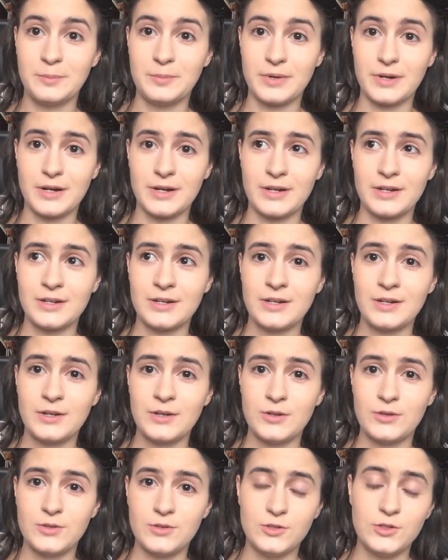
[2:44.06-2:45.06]
but
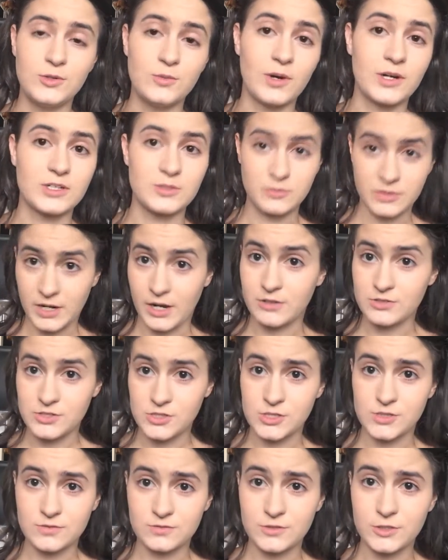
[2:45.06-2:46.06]
you want to bring out
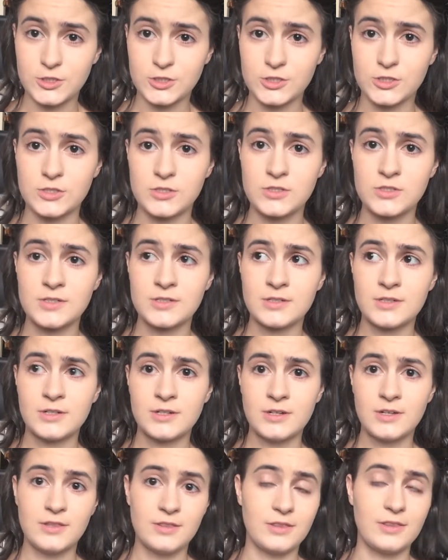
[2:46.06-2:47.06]
certain features
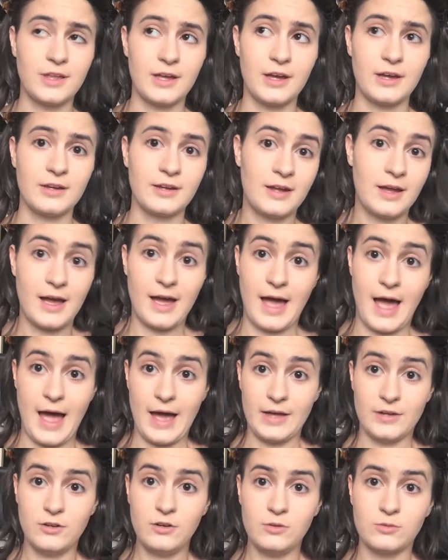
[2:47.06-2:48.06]
that
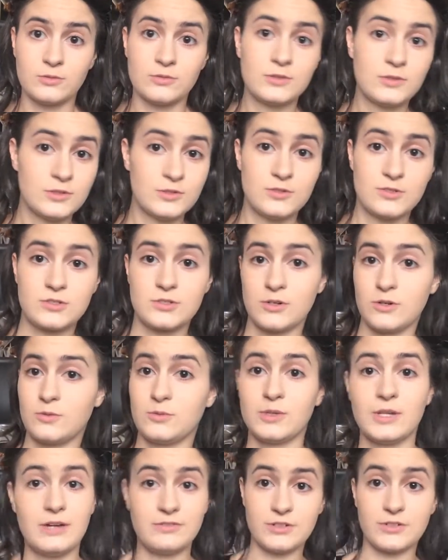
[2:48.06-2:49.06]
I don't. So
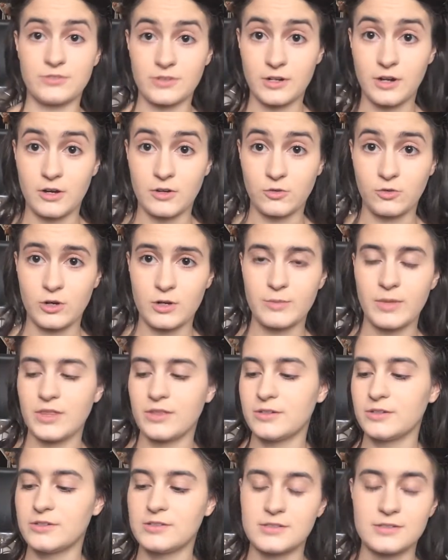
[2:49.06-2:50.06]
we'll have different contouring
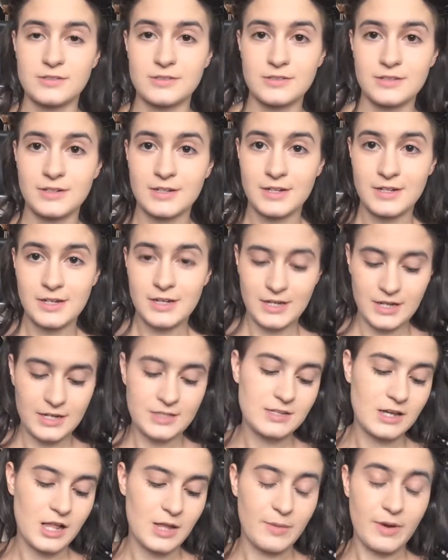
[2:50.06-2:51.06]
methods, and
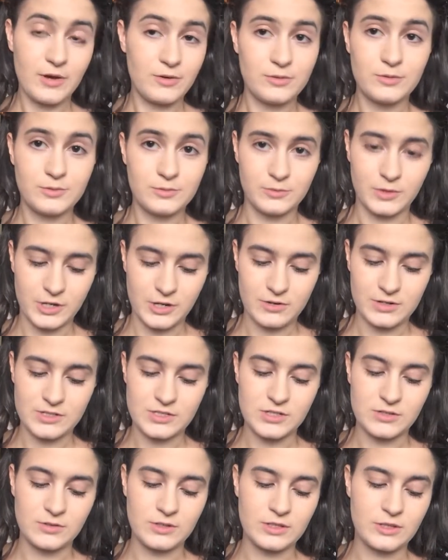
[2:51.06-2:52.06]
it's all about what you're
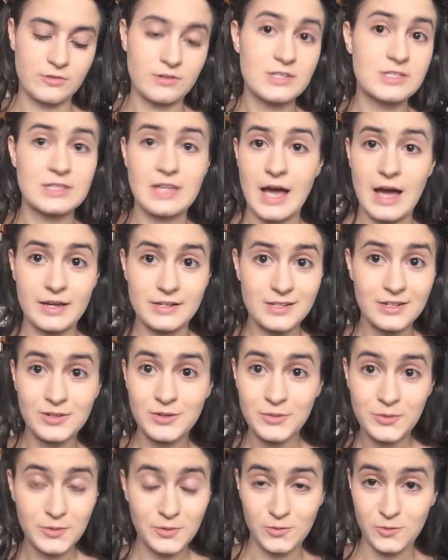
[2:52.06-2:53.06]
into. There is not
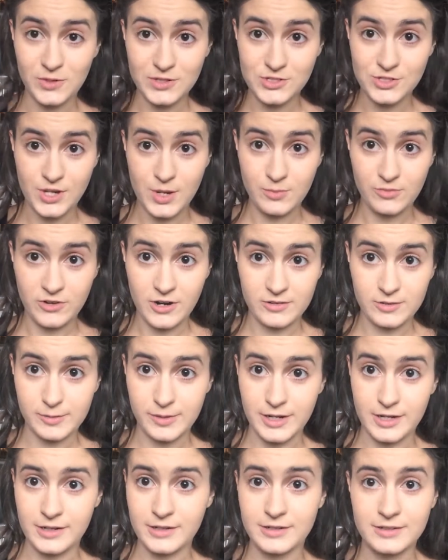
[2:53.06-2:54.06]
one shape for
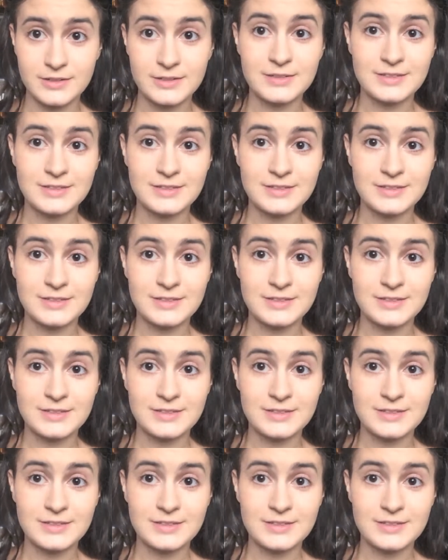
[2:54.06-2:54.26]
everybody.